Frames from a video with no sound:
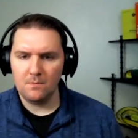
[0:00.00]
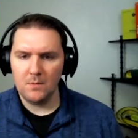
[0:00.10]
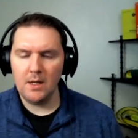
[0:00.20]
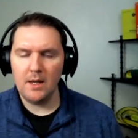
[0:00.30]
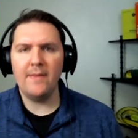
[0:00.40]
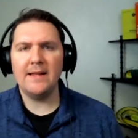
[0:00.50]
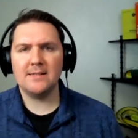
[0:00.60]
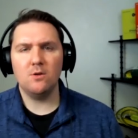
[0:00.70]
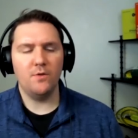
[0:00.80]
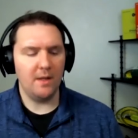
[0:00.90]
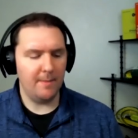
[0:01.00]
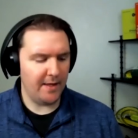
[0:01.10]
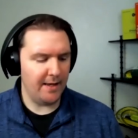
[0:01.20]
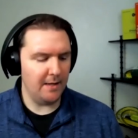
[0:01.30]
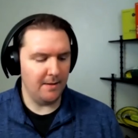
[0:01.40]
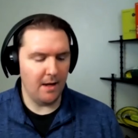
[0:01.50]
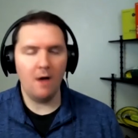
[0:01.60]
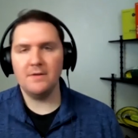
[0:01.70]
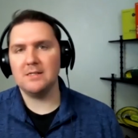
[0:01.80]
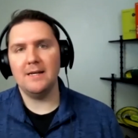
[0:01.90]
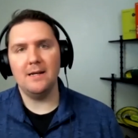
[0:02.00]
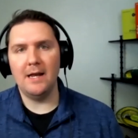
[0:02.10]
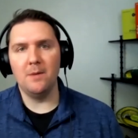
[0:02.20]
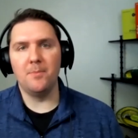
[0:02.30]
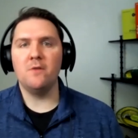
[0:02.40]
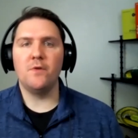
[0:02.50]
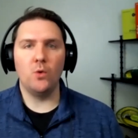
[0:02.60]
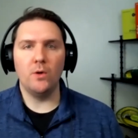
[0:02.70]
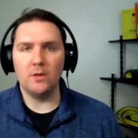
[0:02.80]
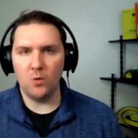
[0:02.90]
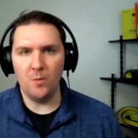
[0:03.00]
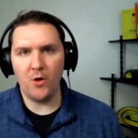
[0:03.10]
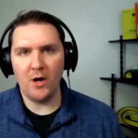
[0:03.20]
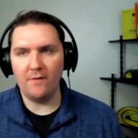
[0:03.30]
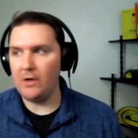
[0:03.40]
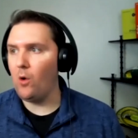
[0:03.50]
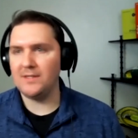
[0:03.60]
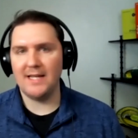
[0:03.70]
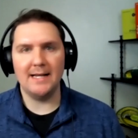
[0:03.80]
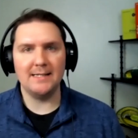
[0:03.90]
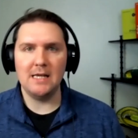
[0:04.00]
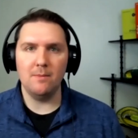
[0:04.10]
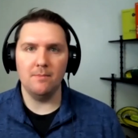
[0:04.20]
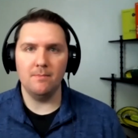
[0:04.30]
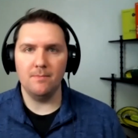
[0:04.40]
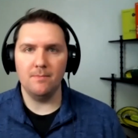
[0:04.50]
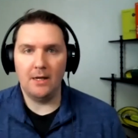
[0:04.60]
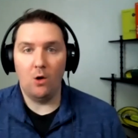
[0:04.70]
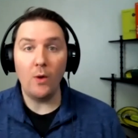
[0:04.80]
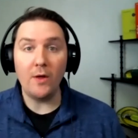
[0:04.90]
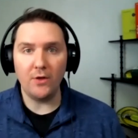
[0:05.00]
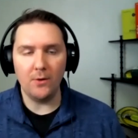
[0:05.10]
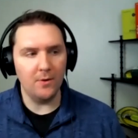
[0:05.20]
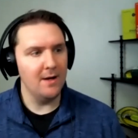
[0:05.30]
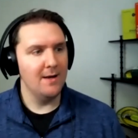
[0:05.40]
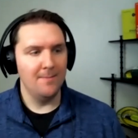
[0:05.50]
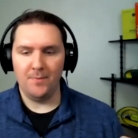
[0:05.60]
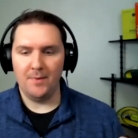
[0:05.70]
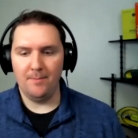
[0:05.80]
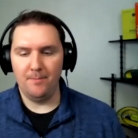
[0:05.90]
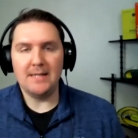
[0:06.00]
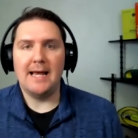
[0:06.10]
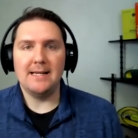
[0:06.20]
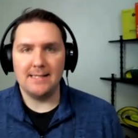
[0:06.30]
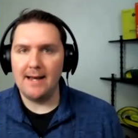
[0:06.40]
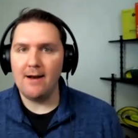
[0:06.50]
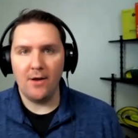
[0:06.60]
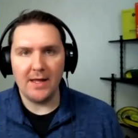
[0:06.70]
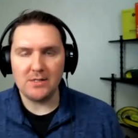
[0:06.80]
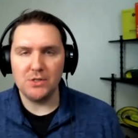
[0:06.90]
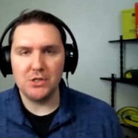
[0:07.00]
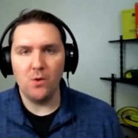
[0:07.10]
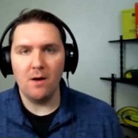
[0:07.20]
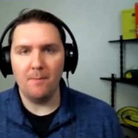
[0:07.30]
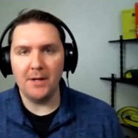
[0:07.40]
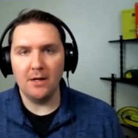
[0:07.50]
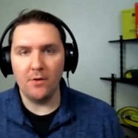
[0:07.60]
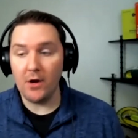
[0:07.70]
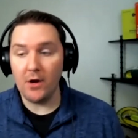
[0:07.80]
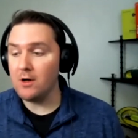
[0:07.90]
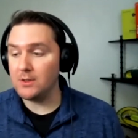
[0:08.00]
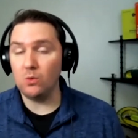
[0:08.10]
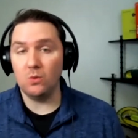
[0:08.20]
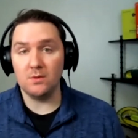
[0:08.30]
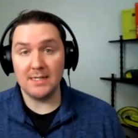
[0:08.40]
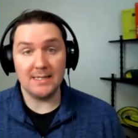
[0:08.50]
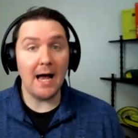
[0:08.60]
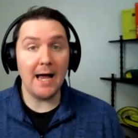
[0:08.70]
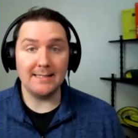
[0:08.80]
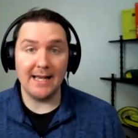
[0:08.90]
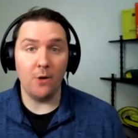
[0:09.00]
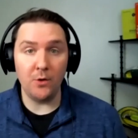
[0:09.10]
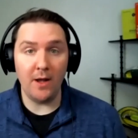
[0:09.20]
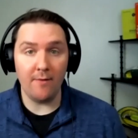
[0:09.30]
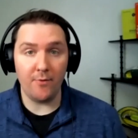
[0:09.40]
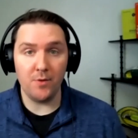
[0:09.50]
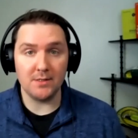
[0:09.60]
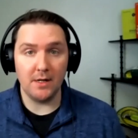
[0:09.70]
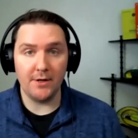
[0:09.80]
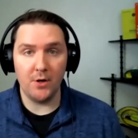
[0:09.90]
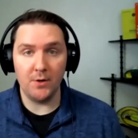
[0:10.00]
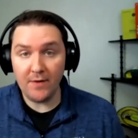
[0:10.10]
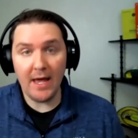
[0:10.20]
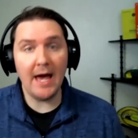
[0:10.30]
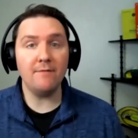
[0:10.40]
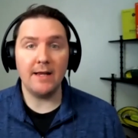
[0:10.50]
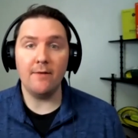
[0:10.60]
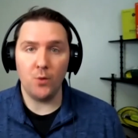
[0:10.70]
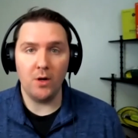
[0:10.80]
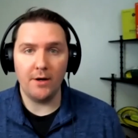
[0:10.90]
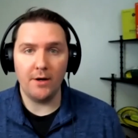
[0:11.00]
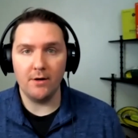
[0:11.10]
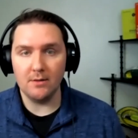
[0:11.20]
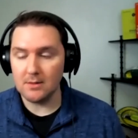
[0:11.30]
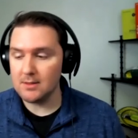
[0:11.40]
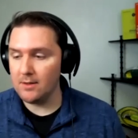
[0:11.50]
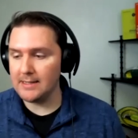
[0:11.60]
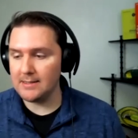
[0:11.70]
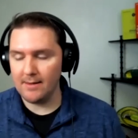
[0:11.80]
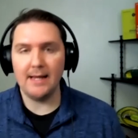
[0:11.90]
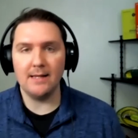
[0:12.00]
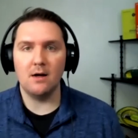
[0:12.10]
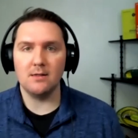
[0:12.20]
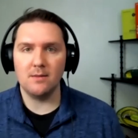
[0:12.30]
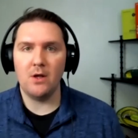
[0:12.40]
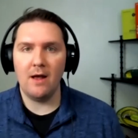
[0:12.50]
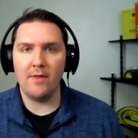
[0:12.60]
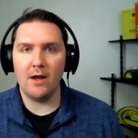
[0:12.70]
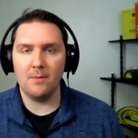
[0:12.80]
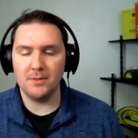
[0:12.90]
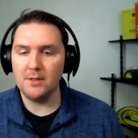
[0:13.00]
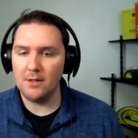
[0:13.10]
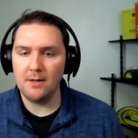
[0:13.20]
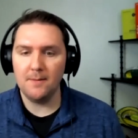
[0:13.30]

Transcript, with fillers: Yeah, and that's the cool thing about that. It obviously in, a perfect world, it would be great if you always had a team, you know, with you. Best case scenario, that's what you want. But you know, there are tools designed to help you get through this on your own if you have to get through it on your own. So that's right. that is awesome that you have that opportunity.